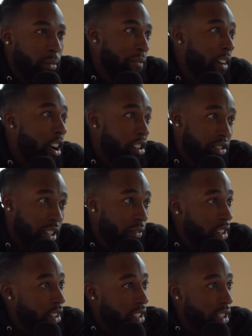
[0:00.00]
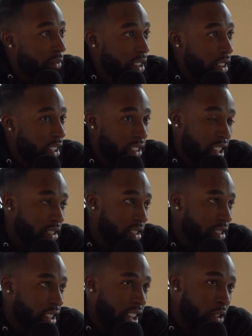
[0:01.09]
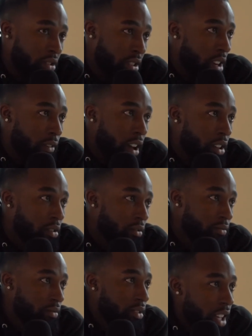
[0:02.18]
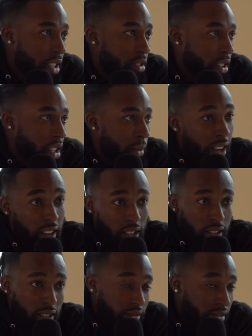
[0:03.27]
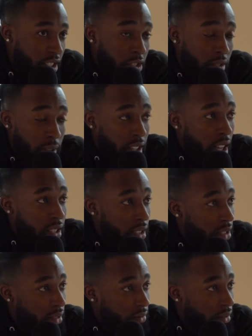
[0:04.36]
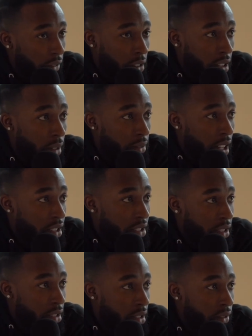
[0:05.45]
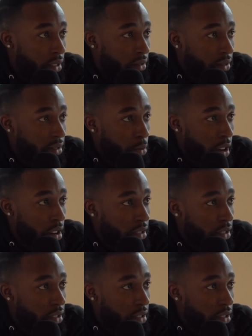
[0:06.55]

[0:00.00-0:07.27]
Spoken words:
fire stuff, like all that stuff that holds a lot of value. That's what I keep. I got shoes in my closet filled up, but I just don't even wear.